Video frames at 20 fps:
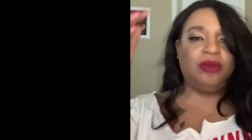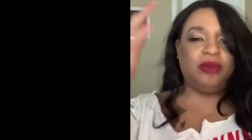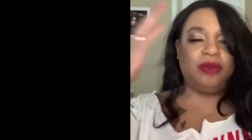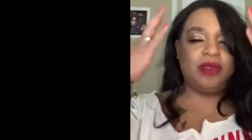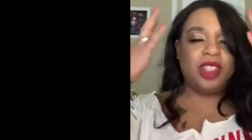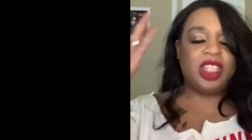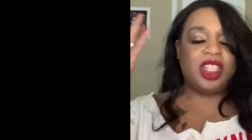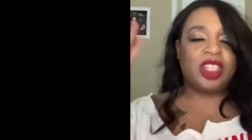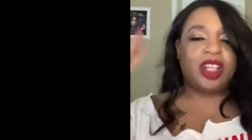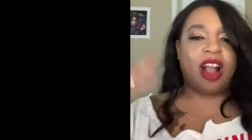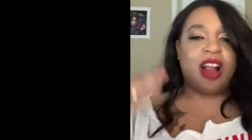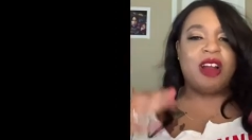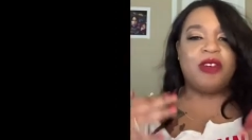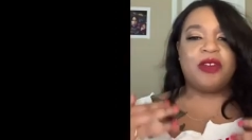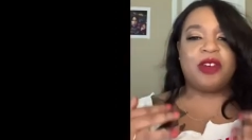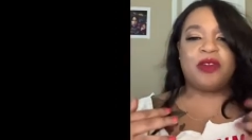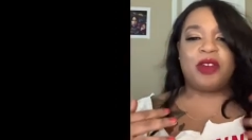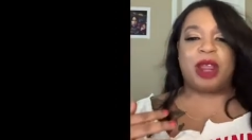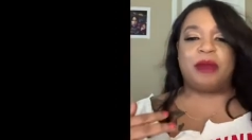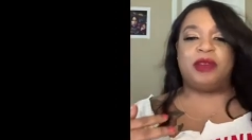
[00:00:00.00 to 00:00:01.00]
scarf
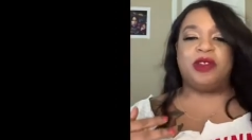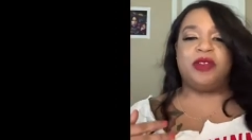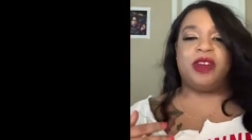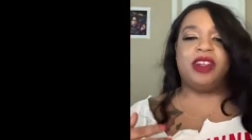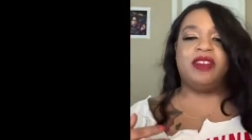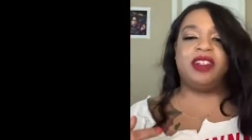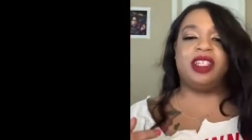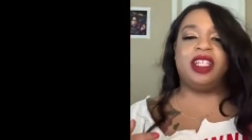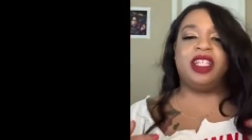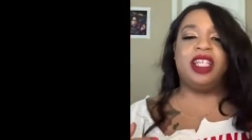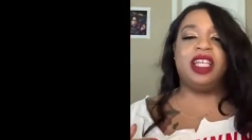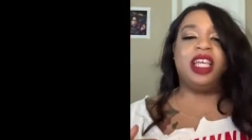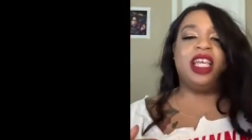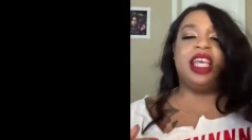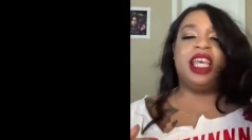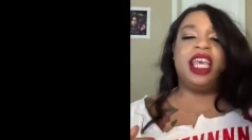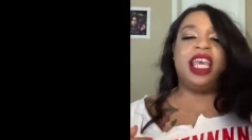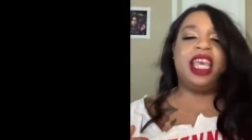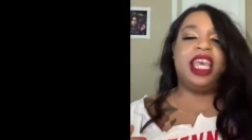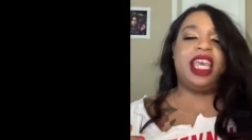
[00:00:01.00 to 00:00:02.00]
wrapped around it.
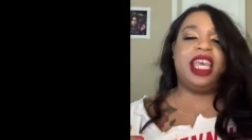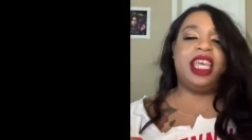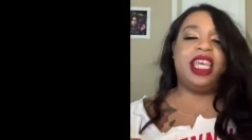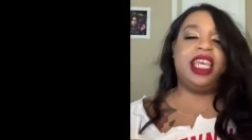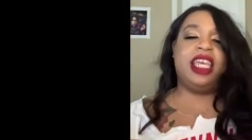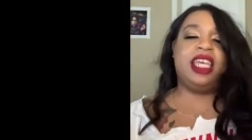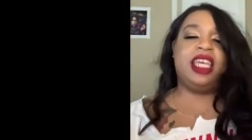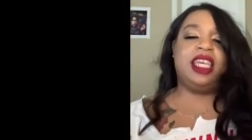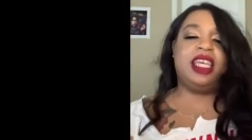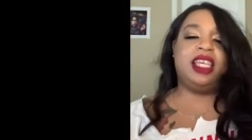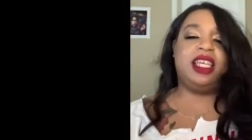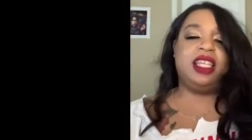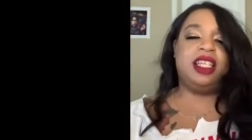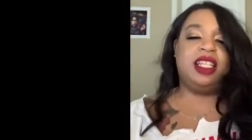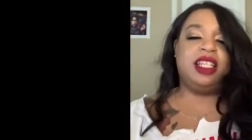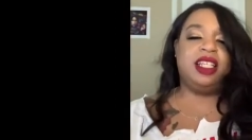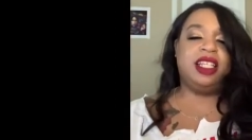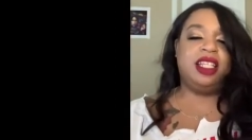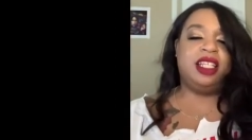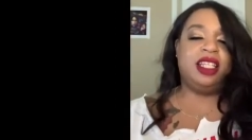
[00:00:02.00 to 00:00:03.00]
And
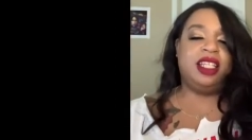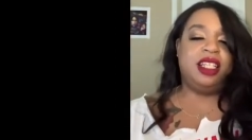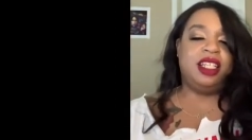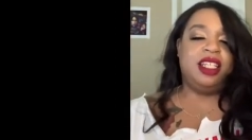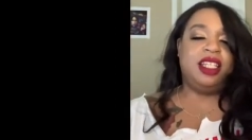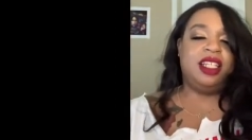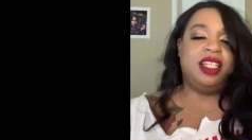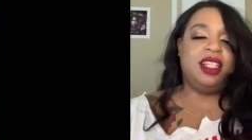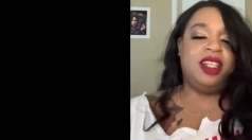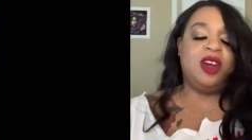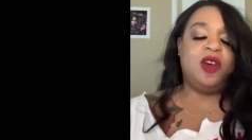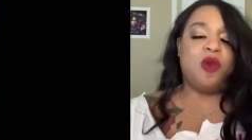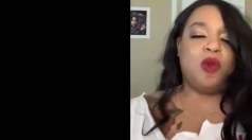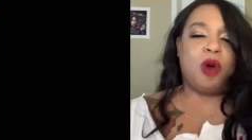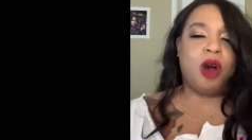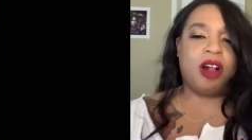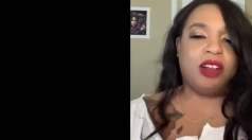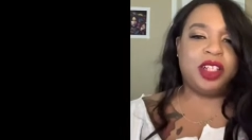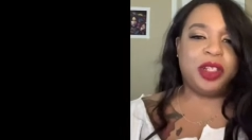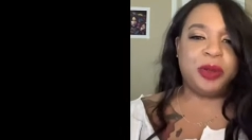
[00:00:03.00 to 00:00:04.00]

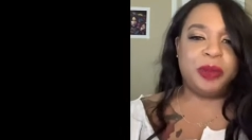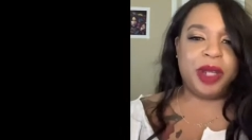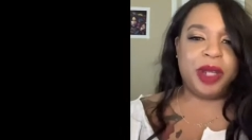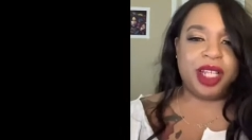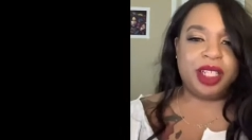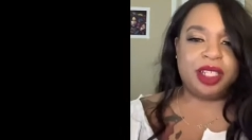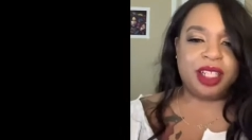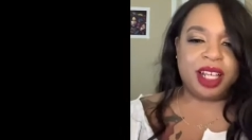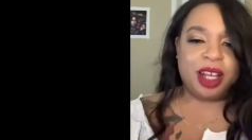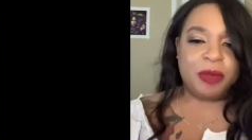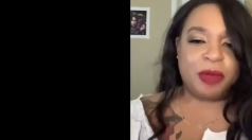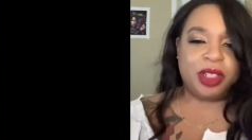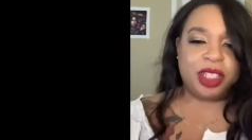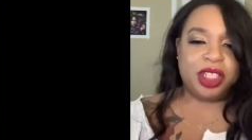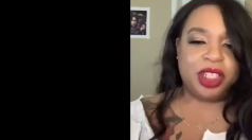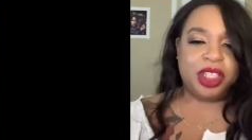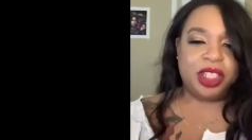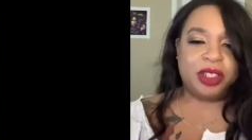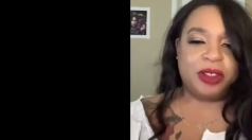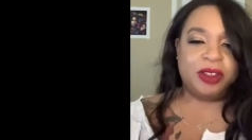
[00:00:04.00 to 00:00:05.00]
Walter makes a couple of
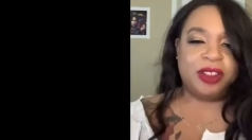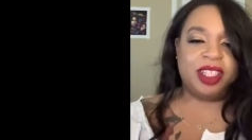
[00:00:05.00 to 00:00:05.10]
jokes,